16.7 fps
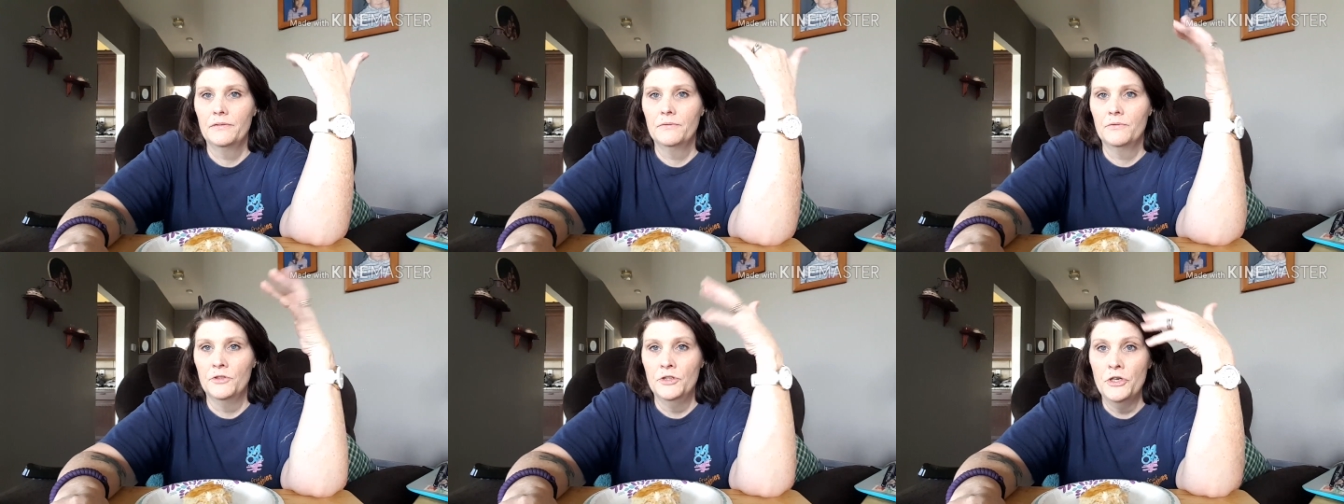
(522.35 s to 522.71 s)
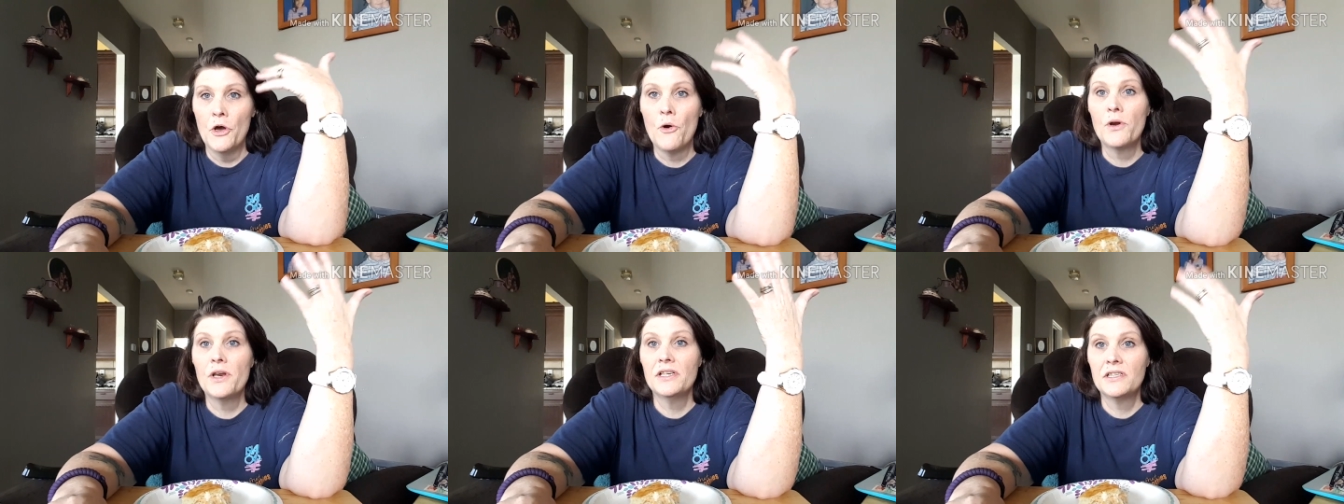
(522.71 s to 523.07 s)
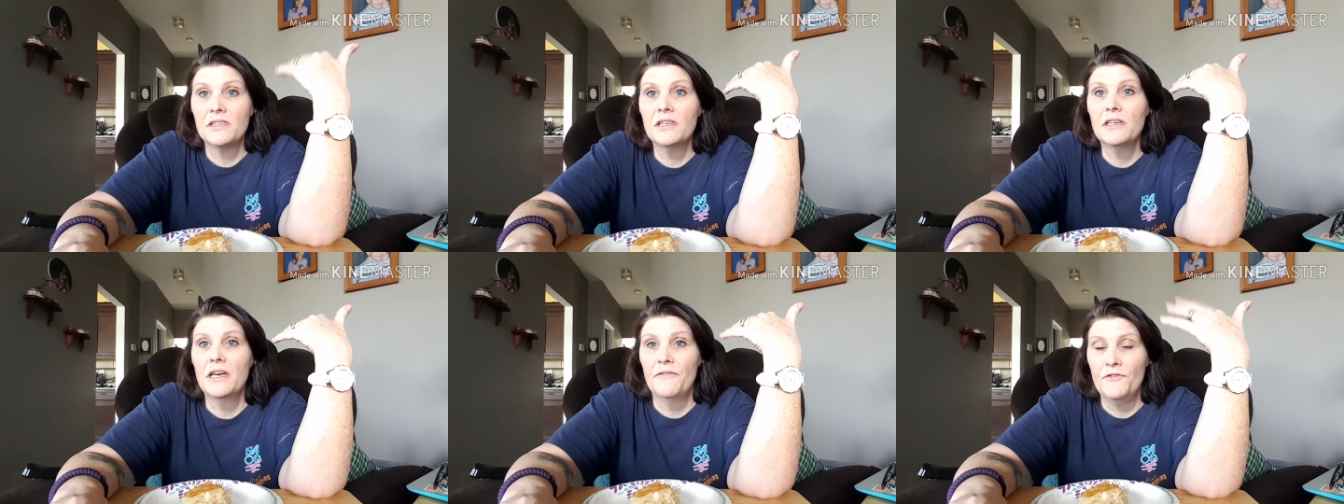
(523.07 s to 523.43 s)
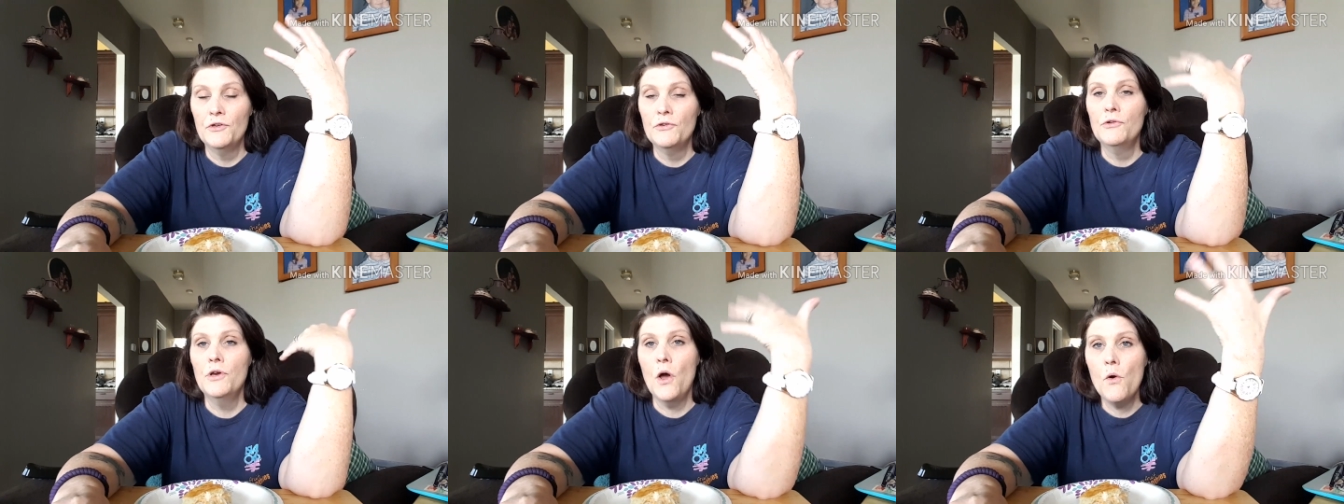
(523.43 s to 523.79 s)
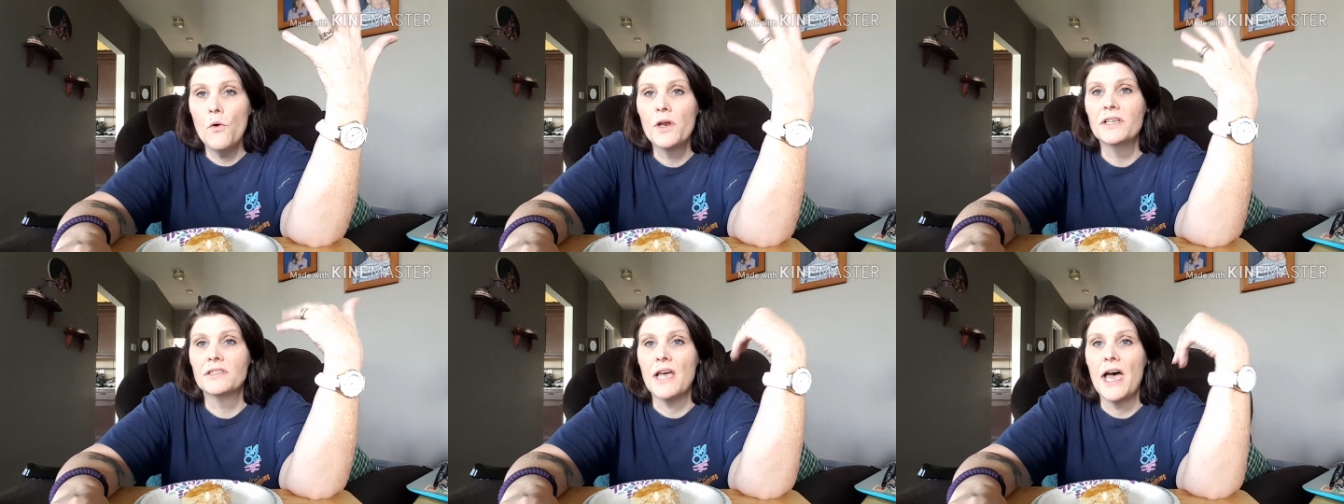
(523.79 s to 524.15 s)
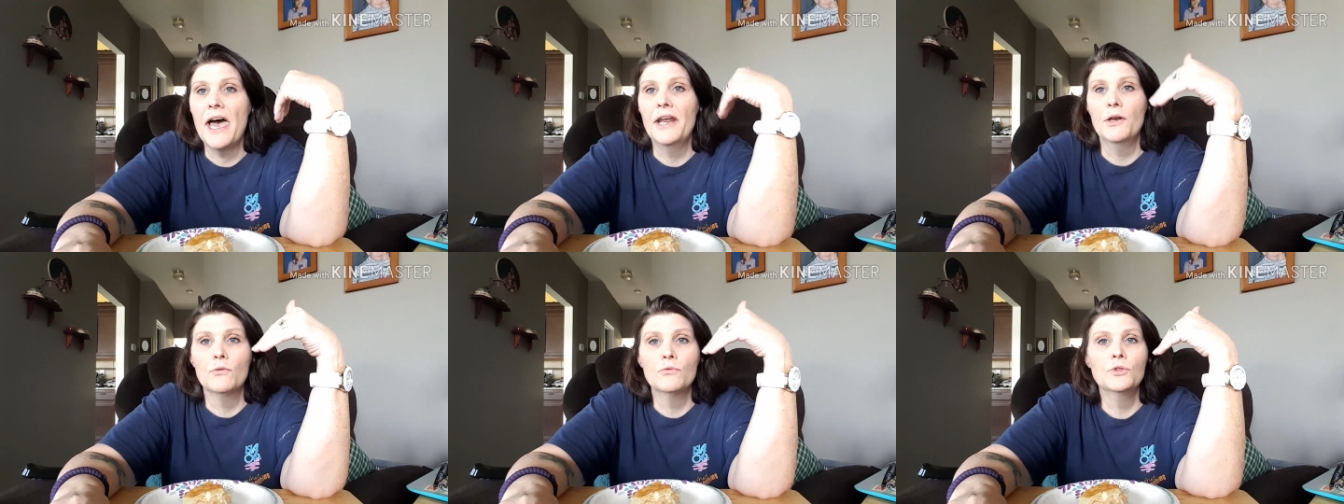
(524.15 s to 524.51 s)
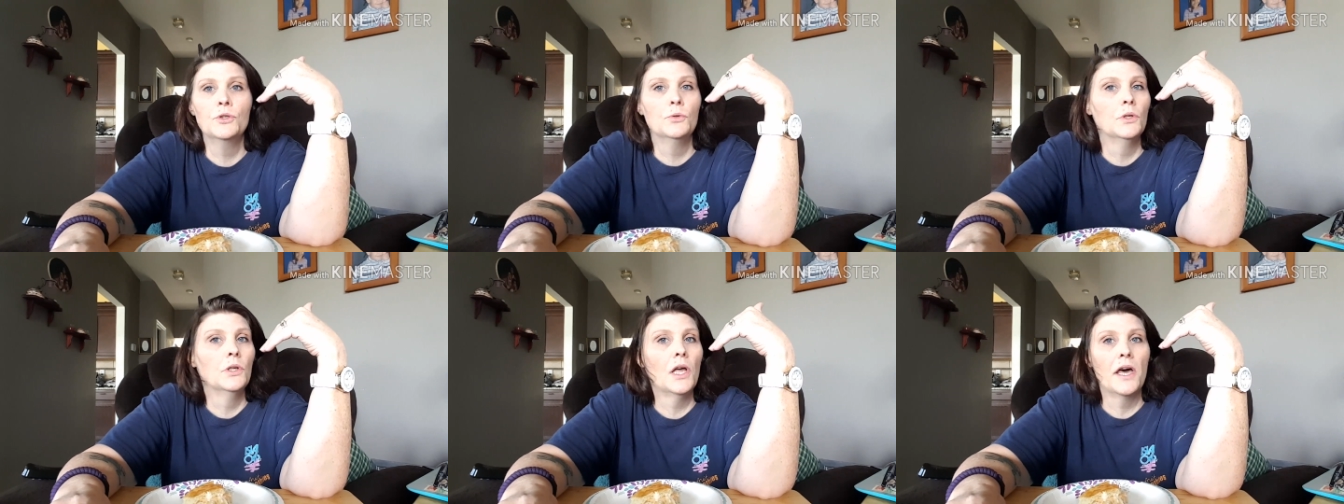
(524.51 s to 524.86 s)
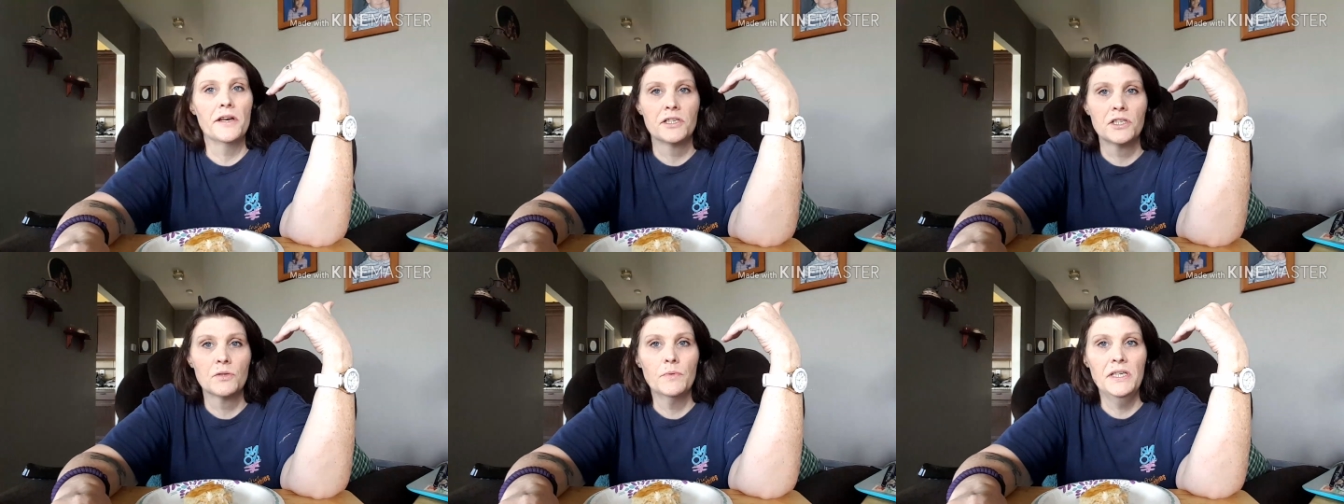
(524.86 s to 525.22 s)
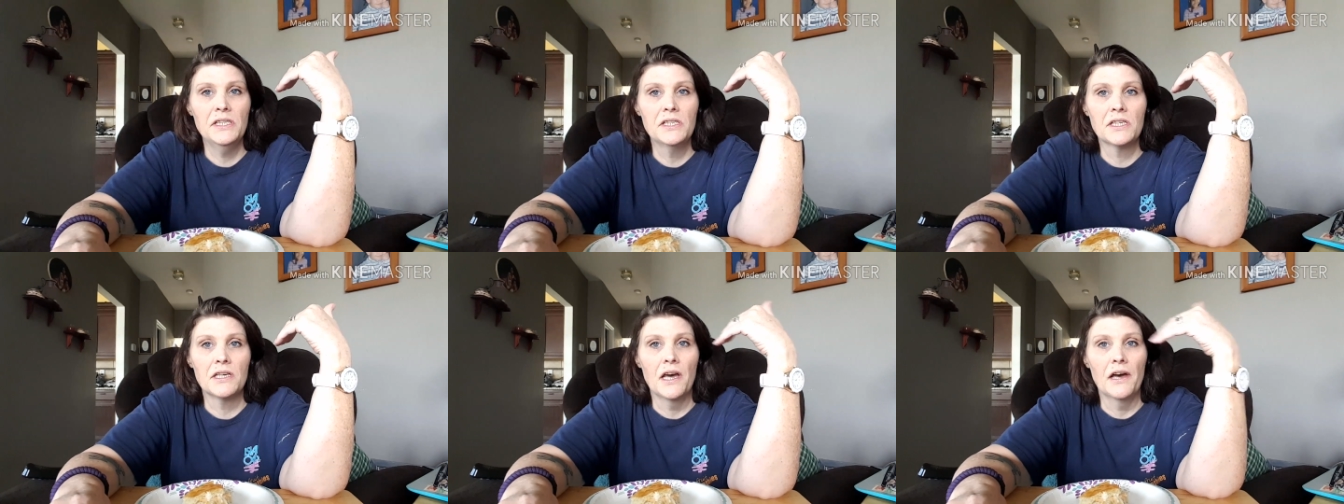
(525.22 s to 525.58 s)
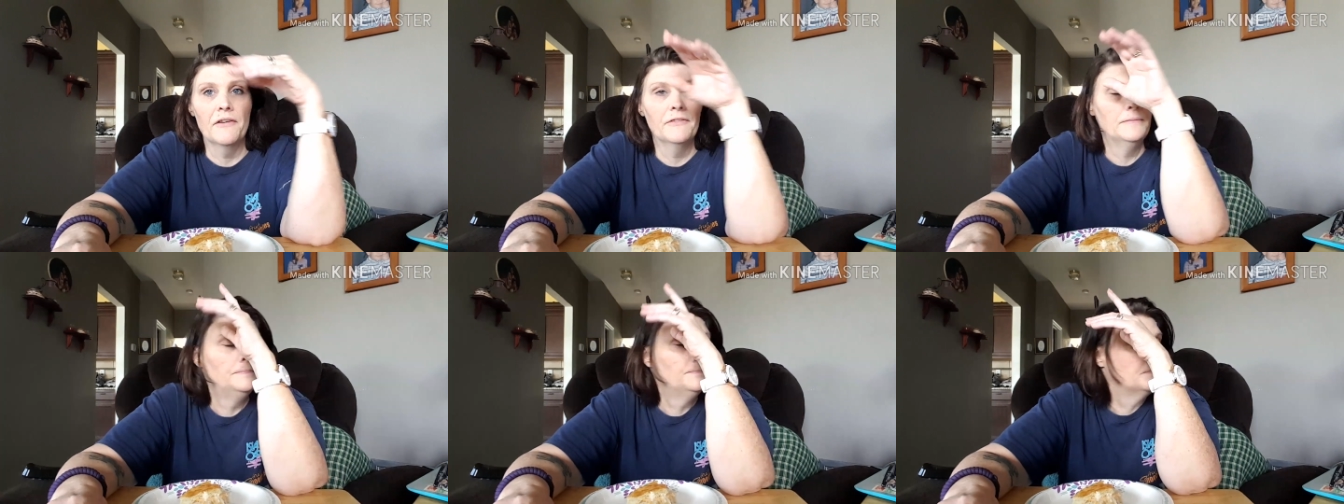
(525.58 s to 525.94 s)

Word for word: notice if you notice I don't do a lot of sweet stuff.